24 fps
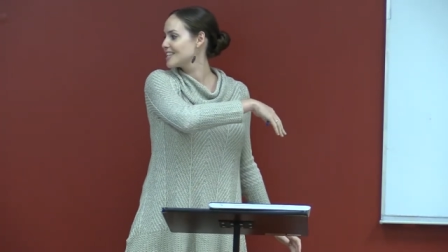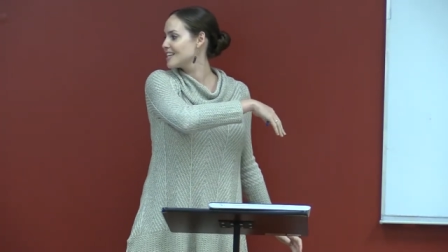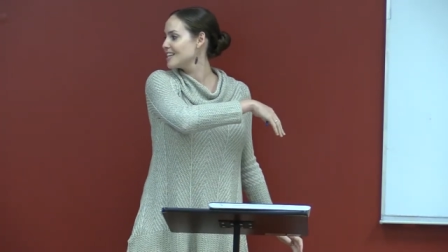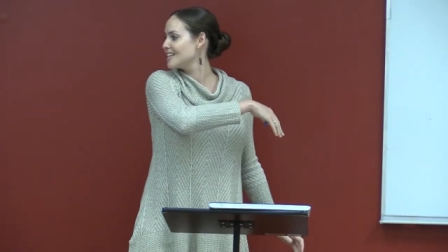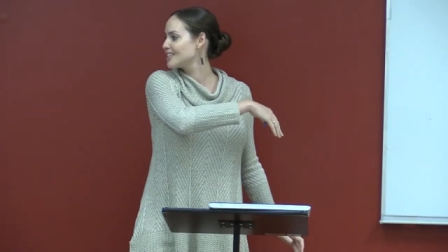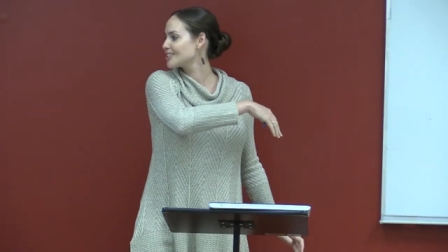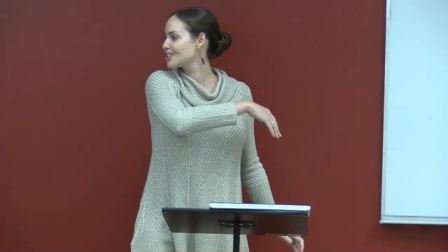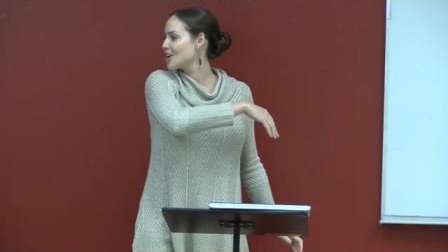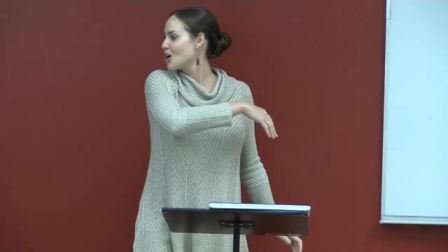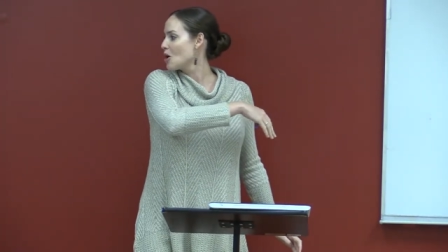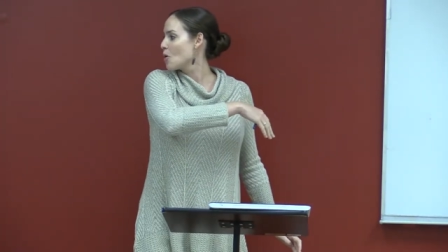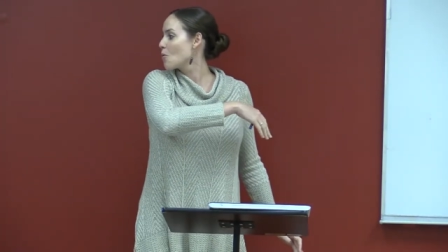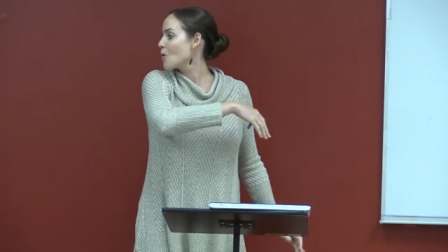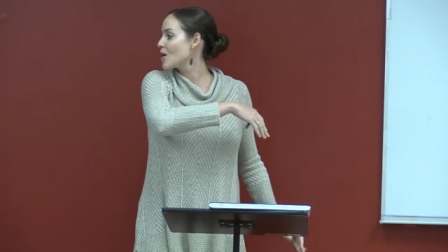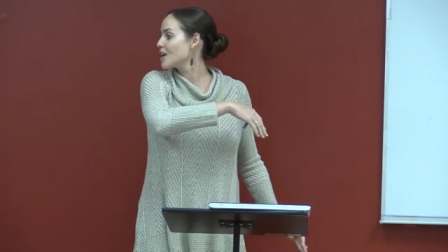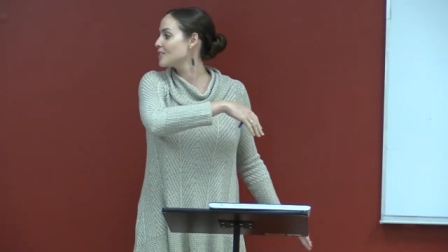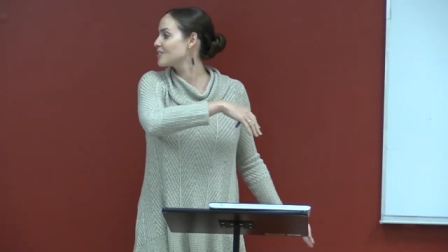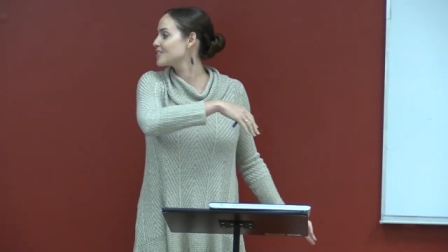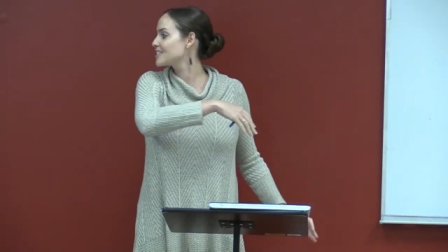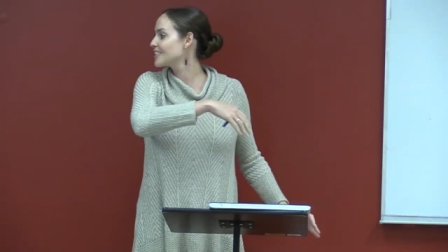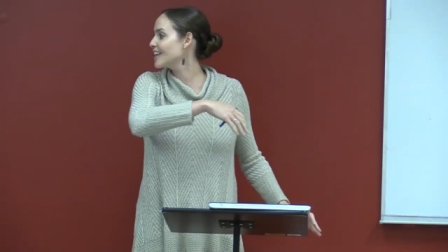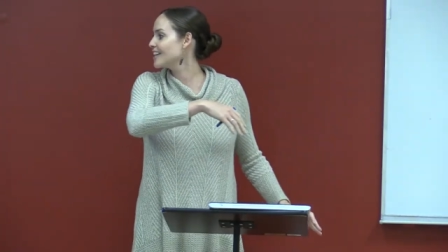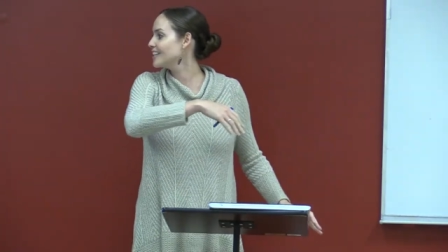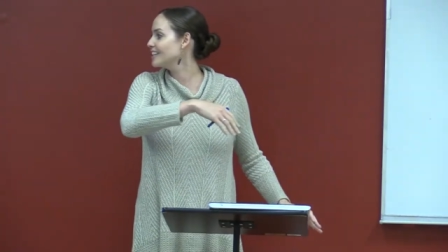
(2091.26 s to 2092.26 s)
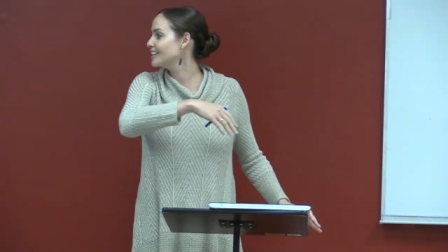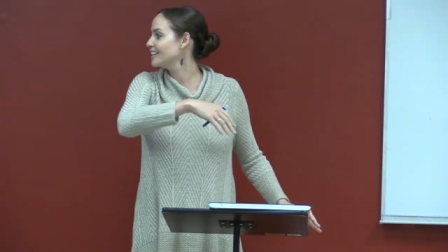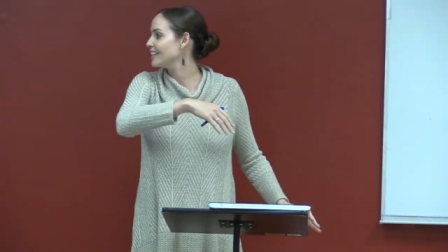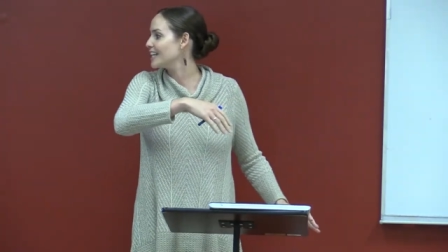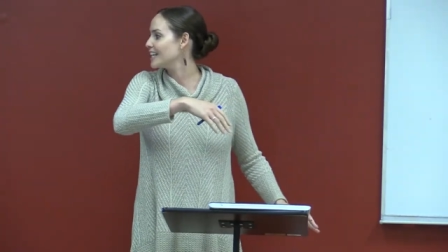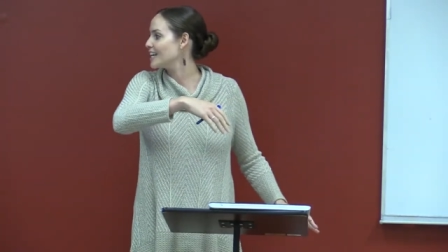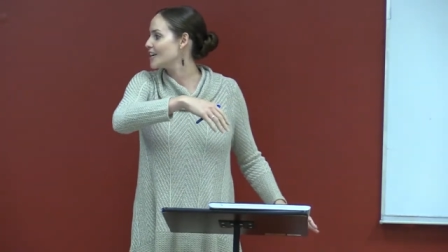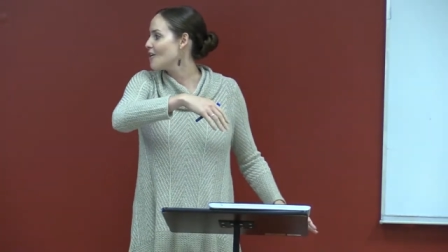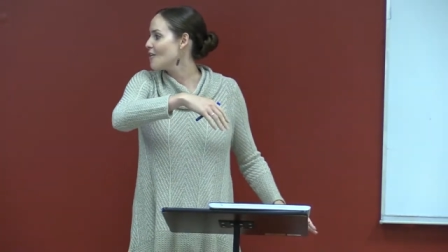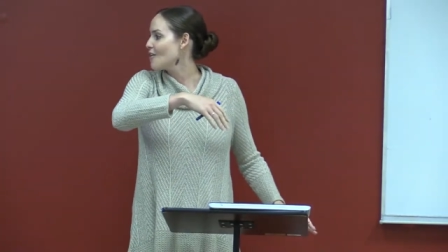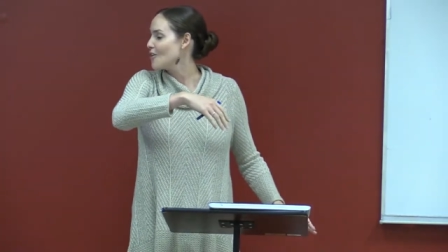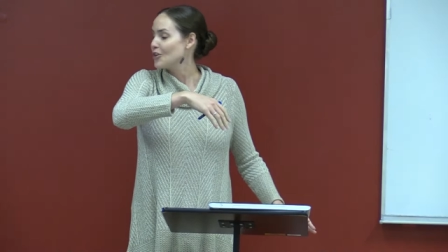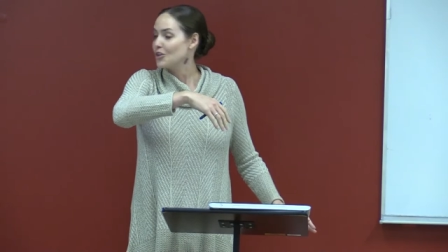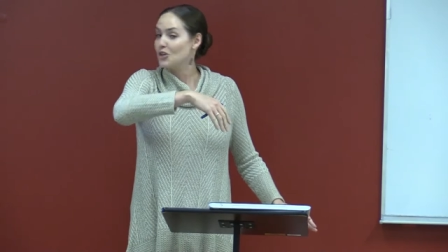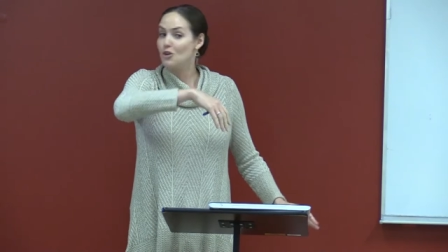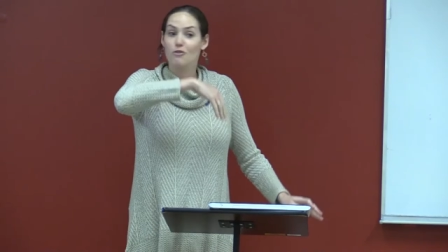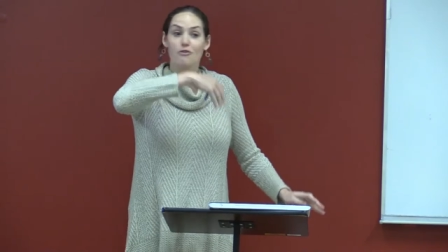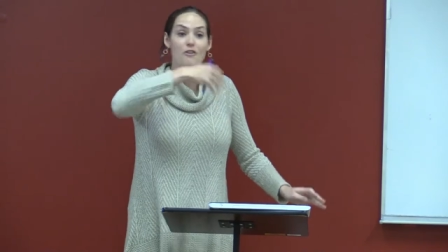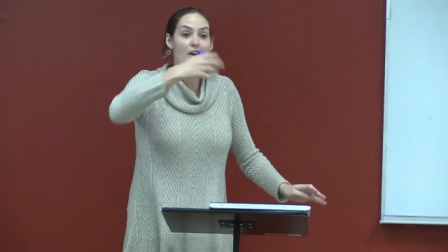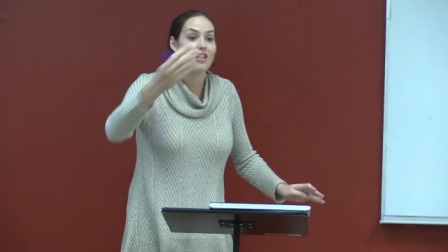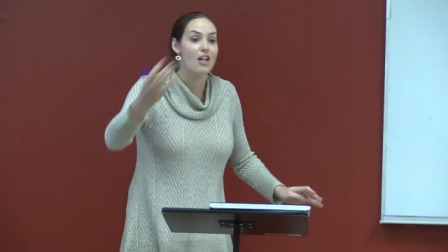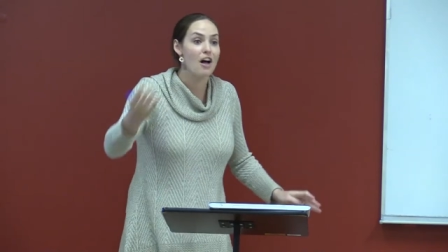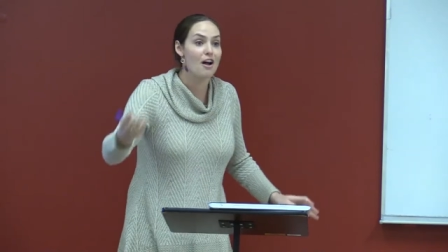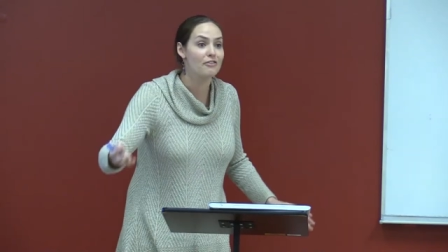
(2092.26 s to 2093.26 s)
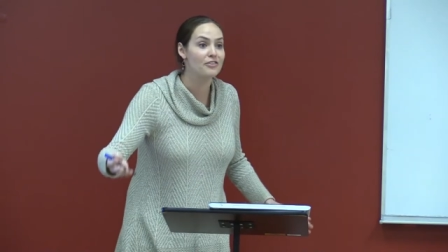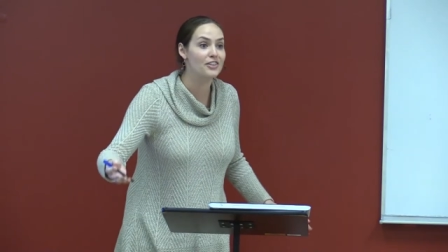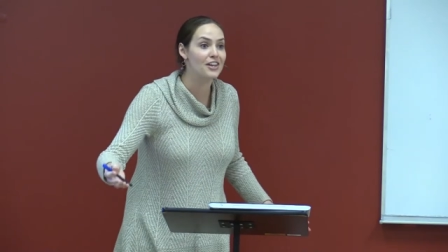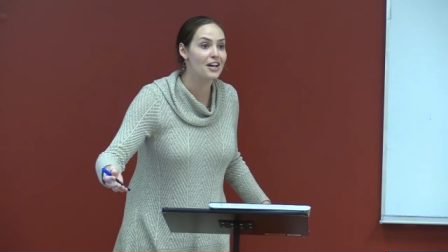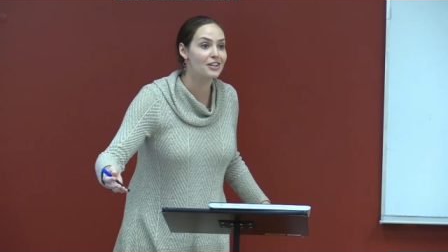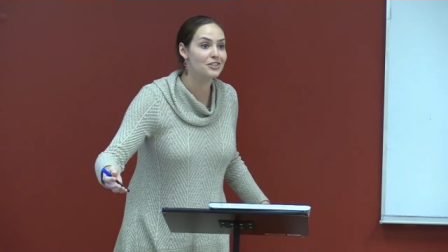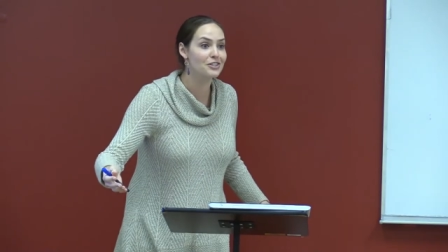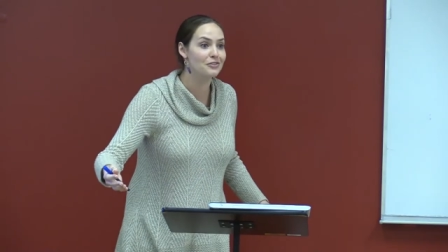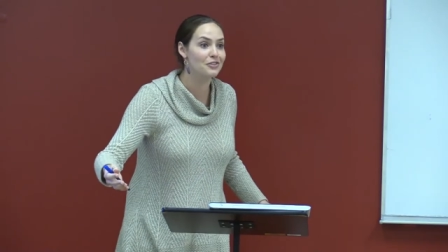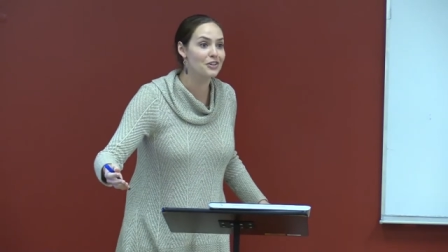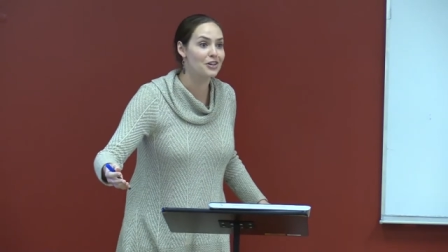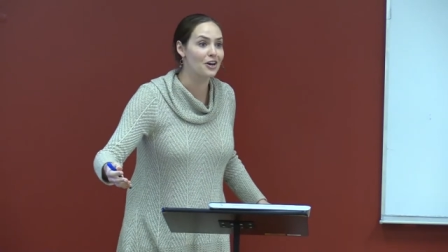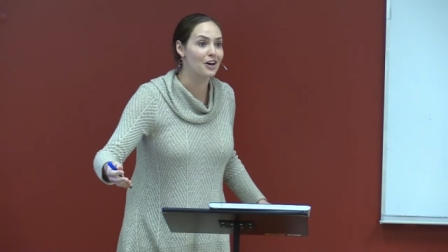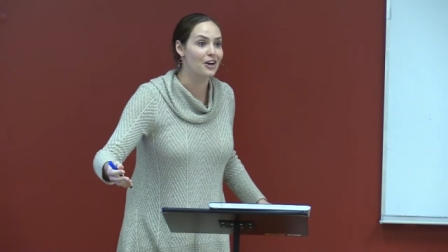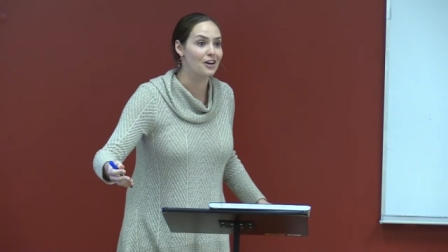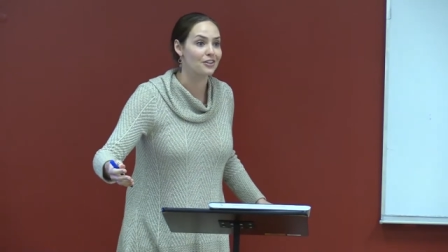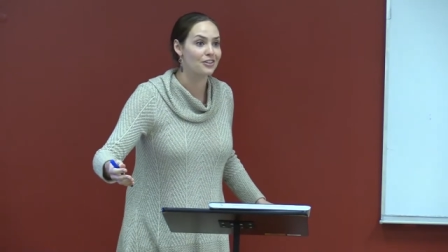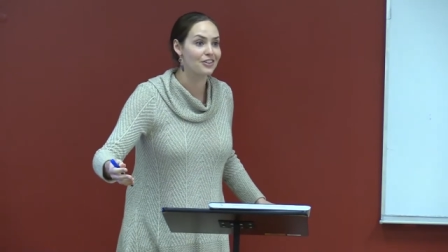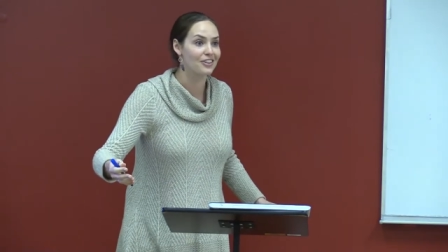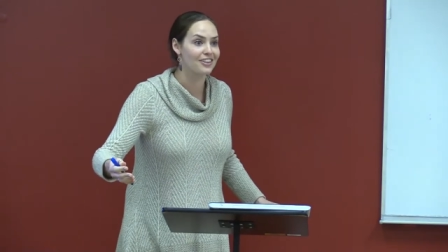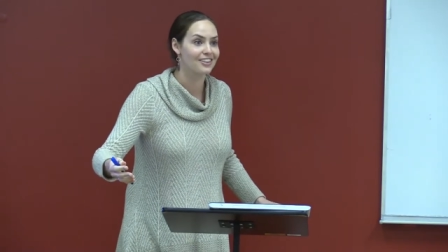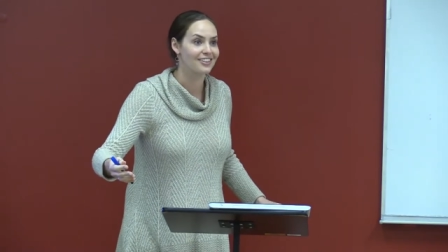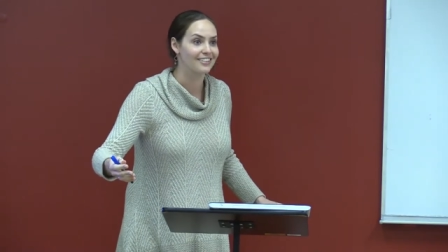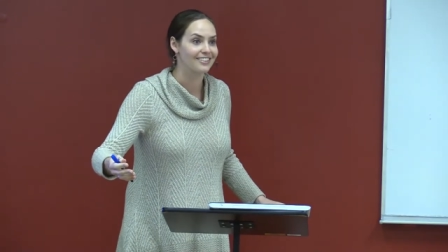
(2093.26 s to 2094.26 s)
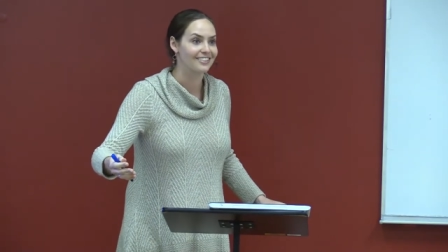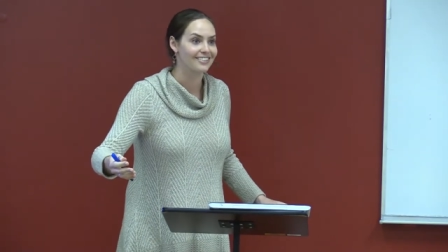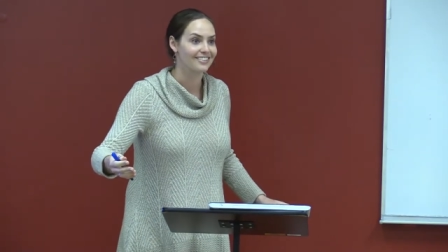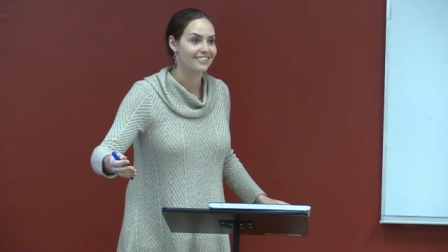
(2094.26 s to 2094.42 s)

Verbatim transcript: seas. What if suddenly you fell off the edge of the earth?